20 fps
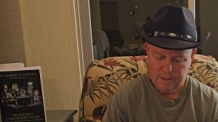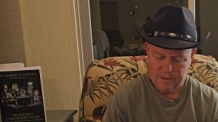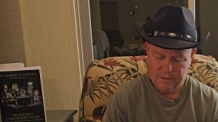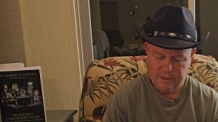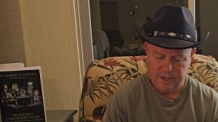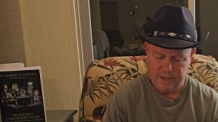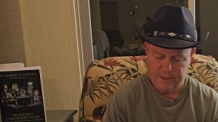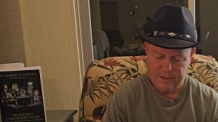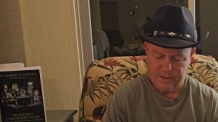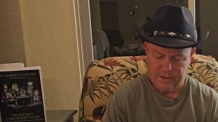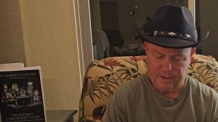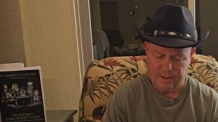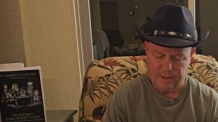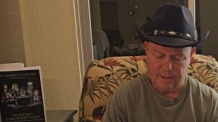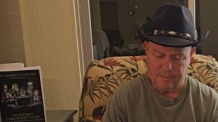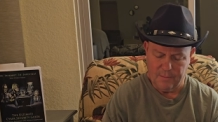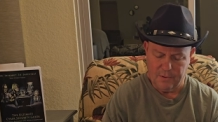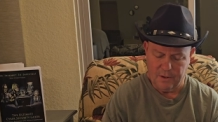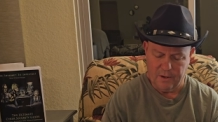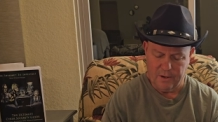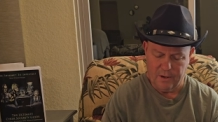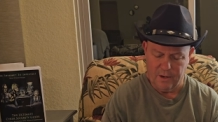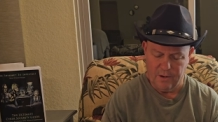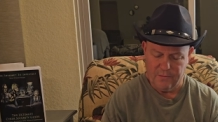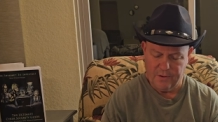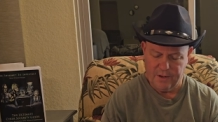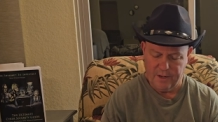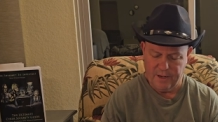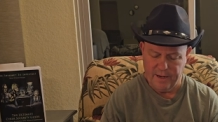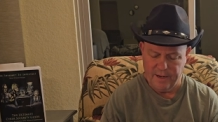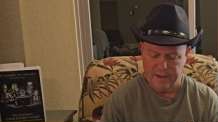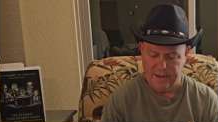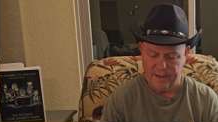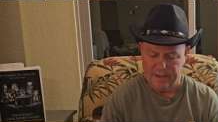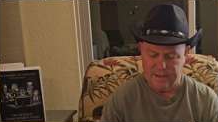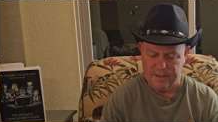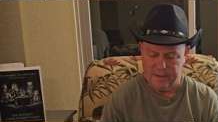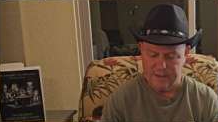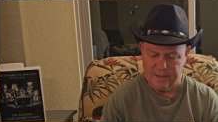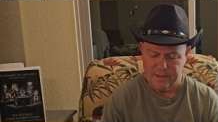Josh Dunlap,
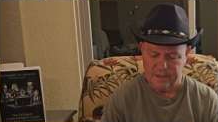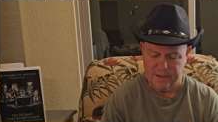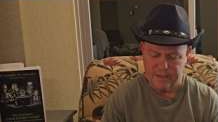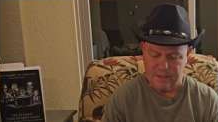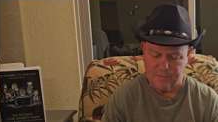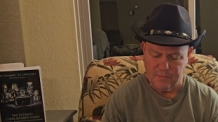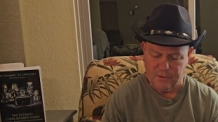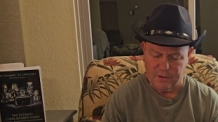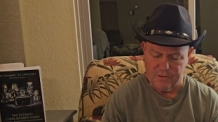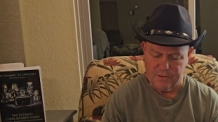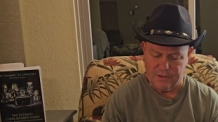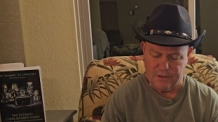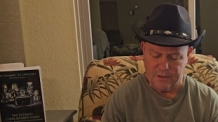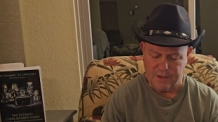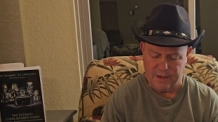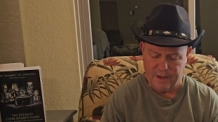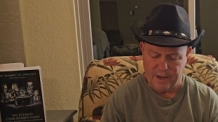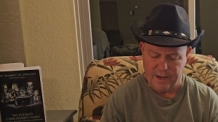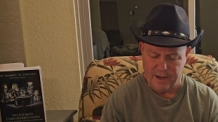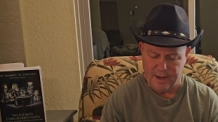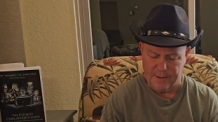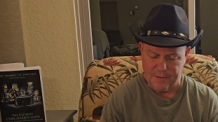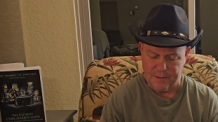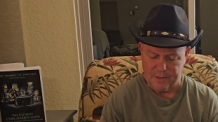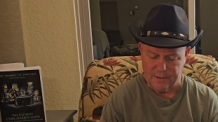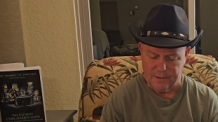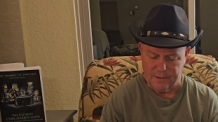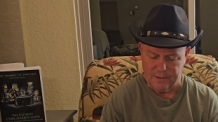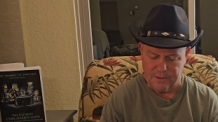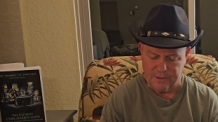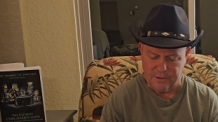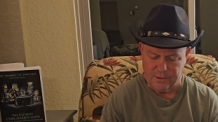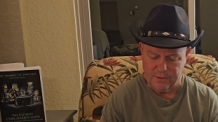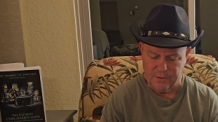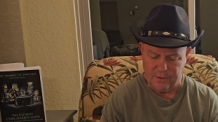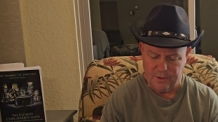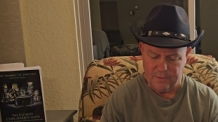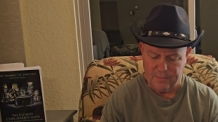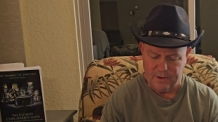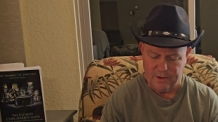RFK exposes the absolute
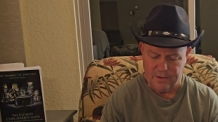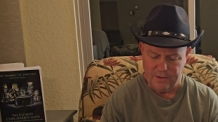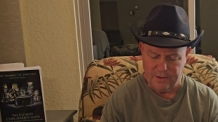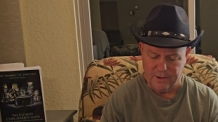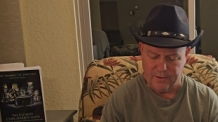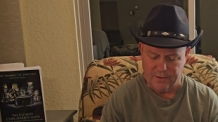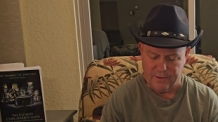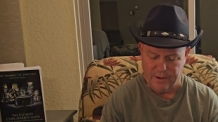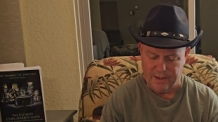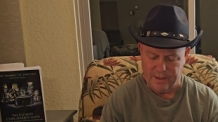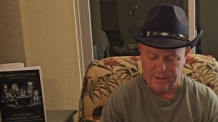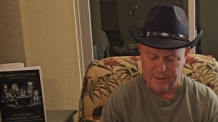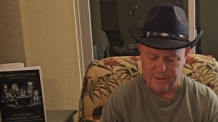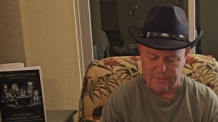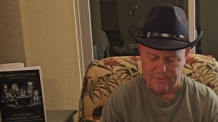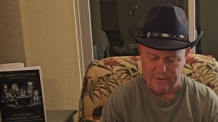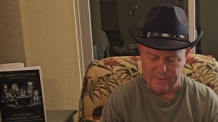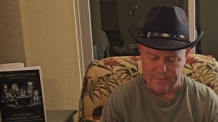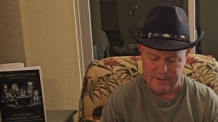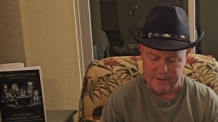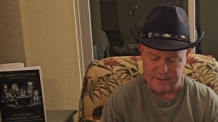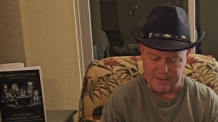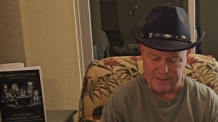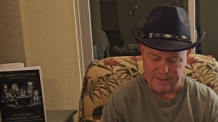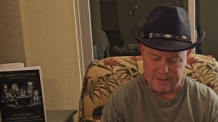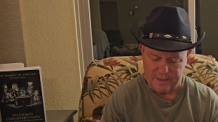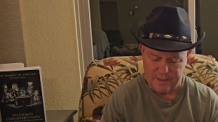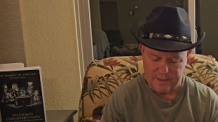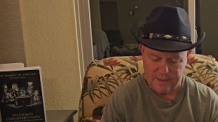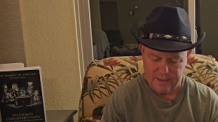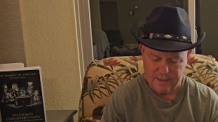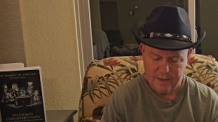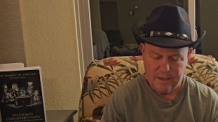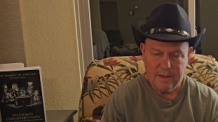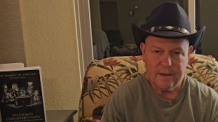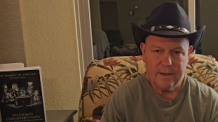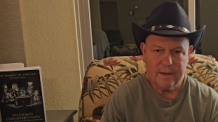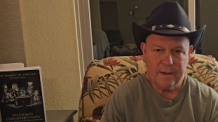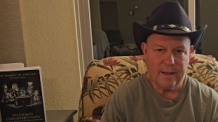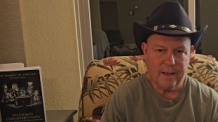truth about Ukraine in 3 minutes.
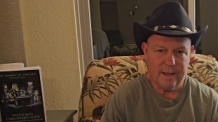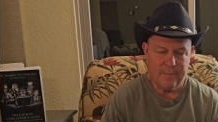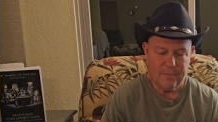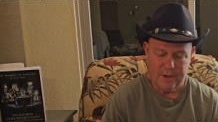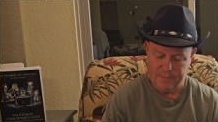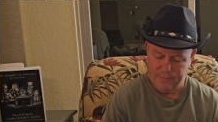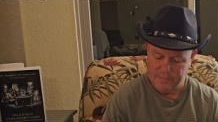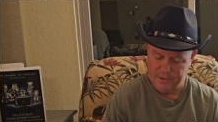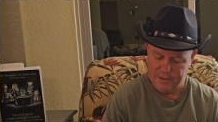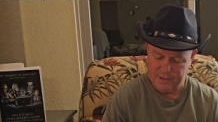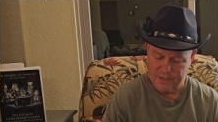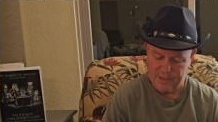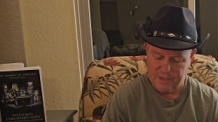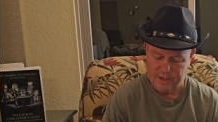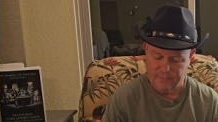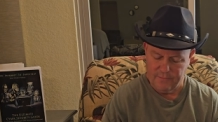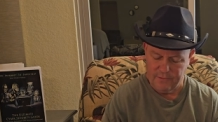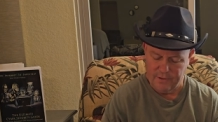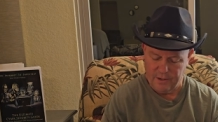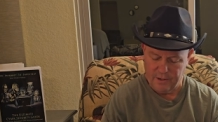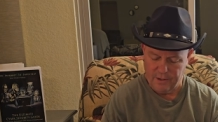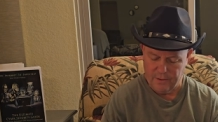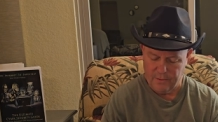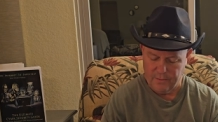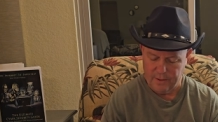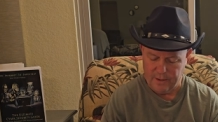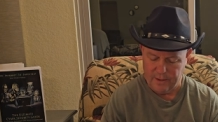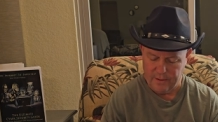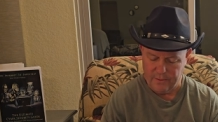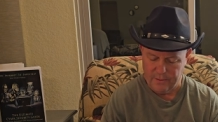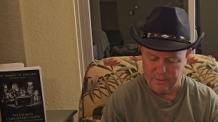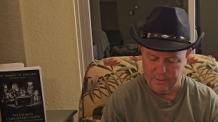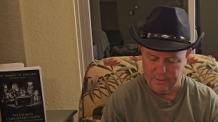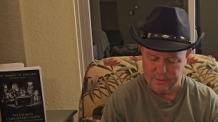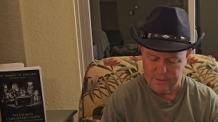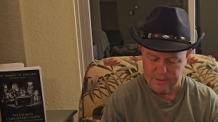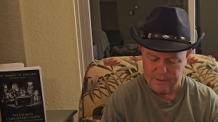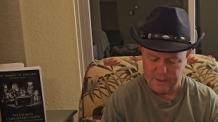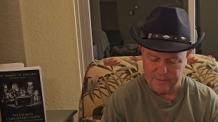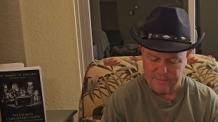Now, that might be the same video. I don't
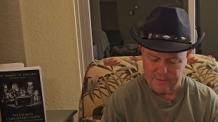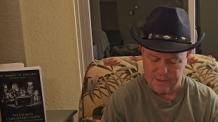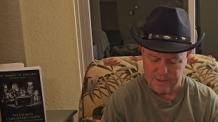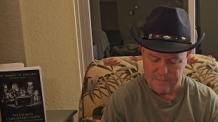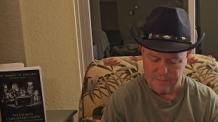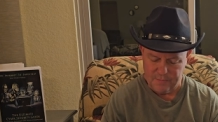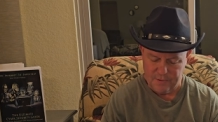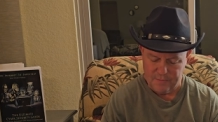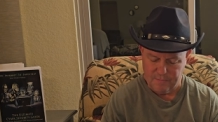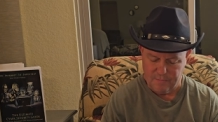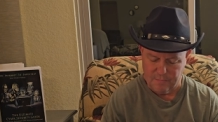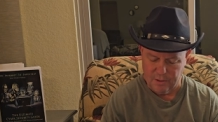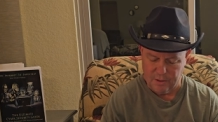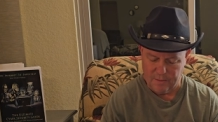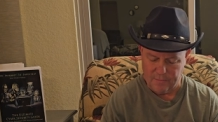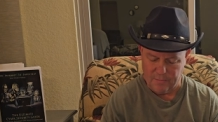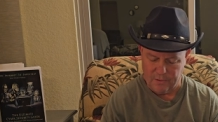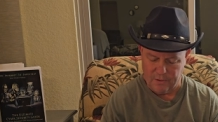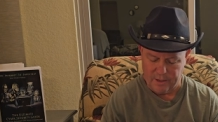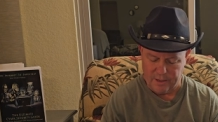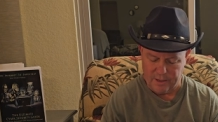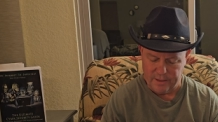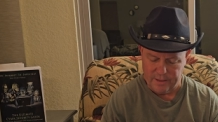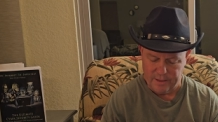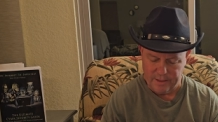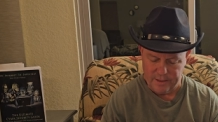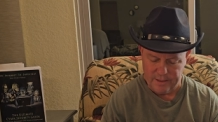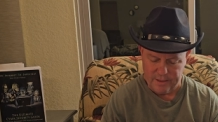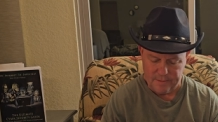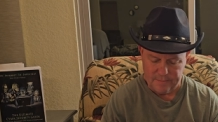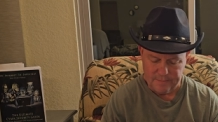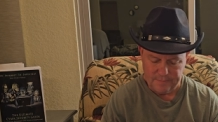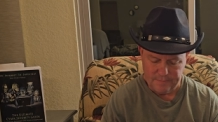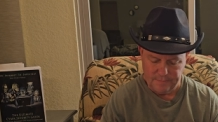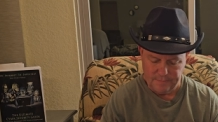know. I've just been bookmarking these.